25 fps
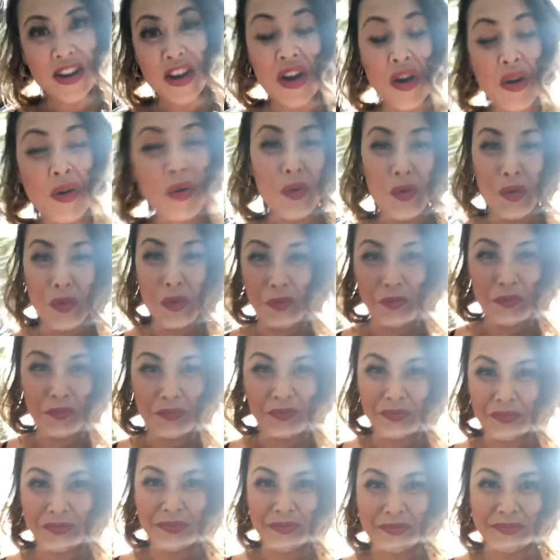No.
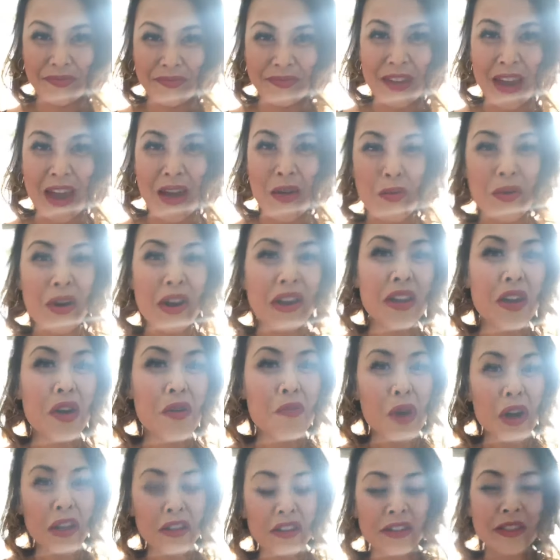I want to
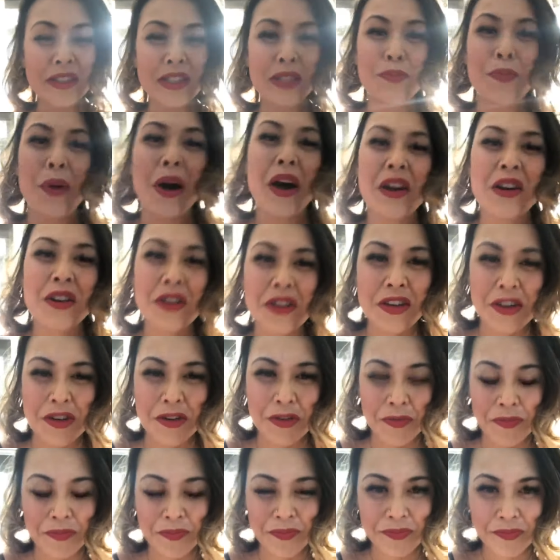come on to inspire
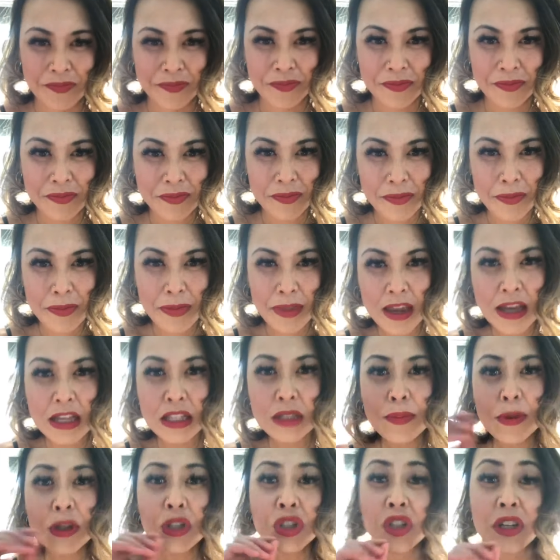you,
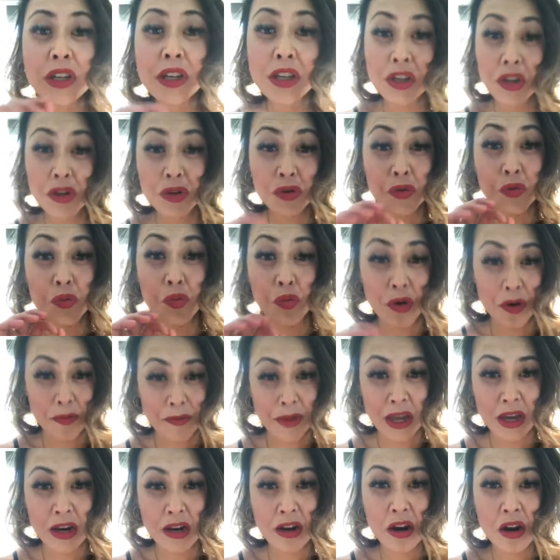especially you
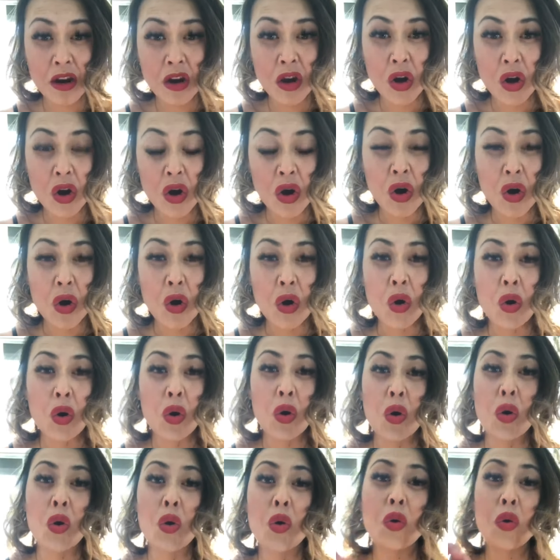women
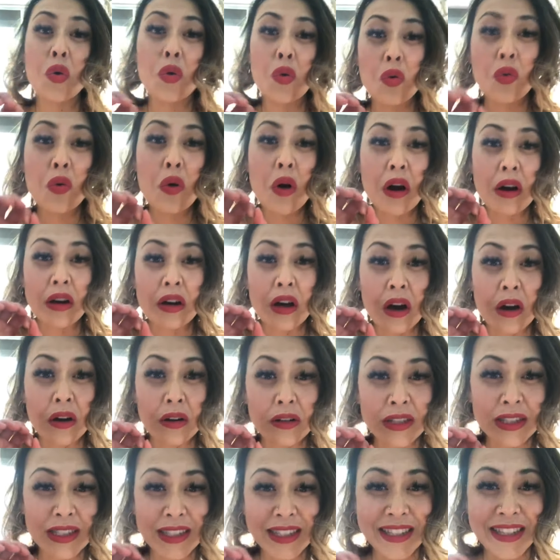who
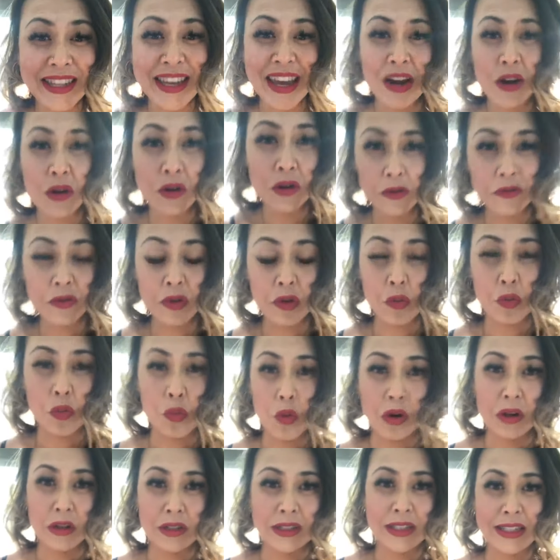are scared of the
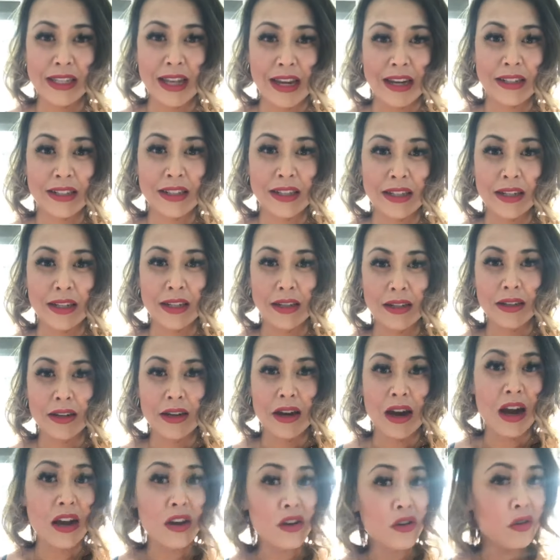word sexy.
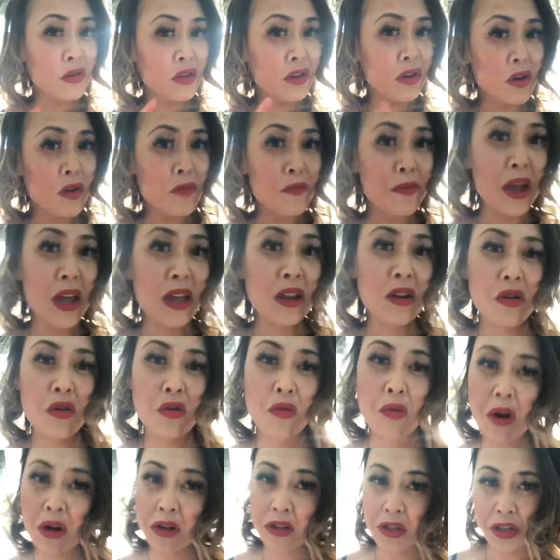I know there are men
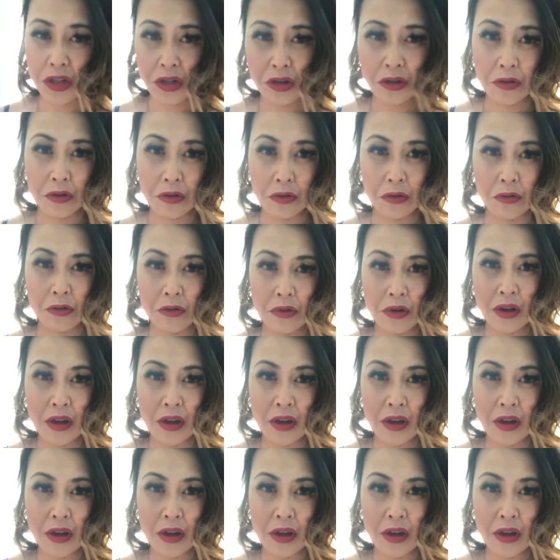who are too.